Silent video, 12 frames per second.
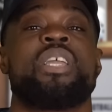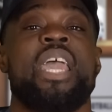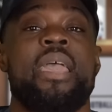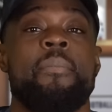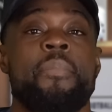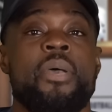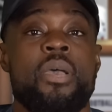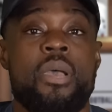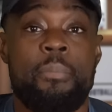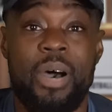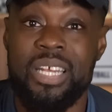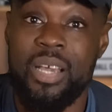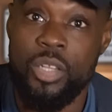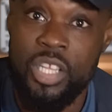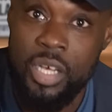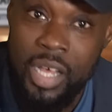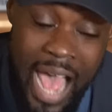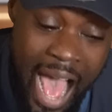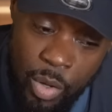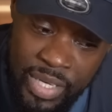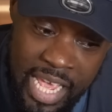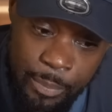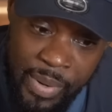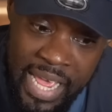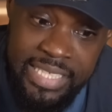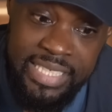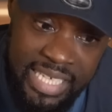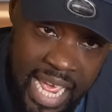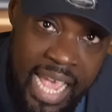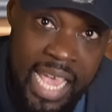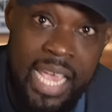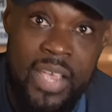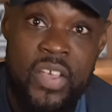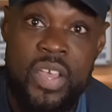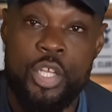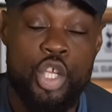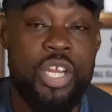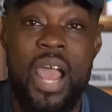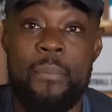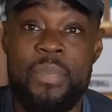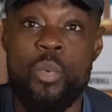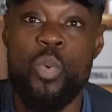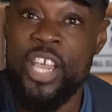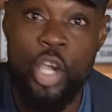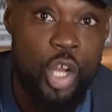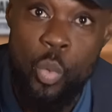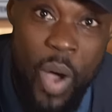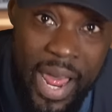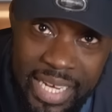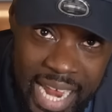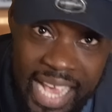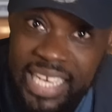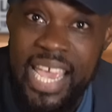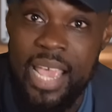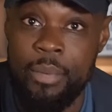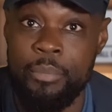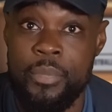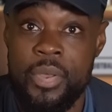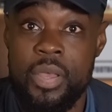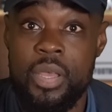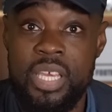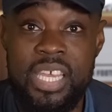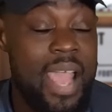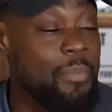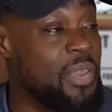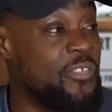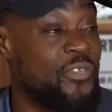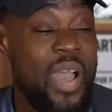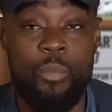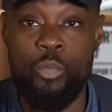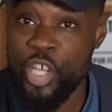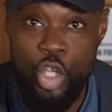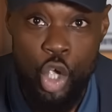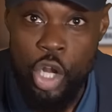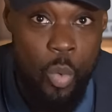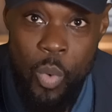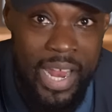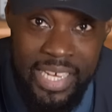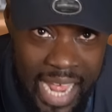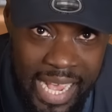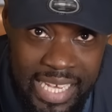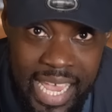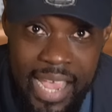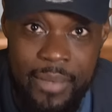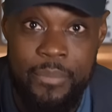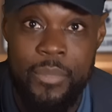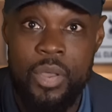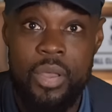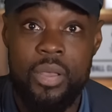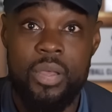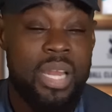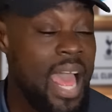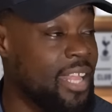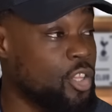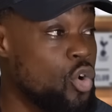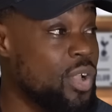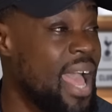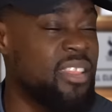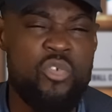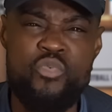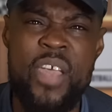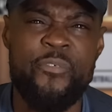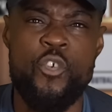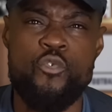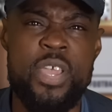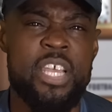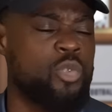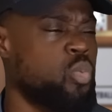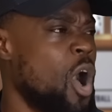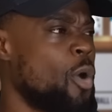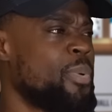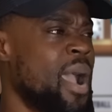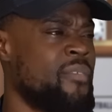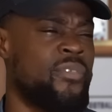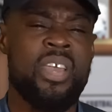game. But the, the how they played today, do you know what I mean? We could have won that game. You get me, fam? We should have won that game. Like, don't and the referee as well, bruv.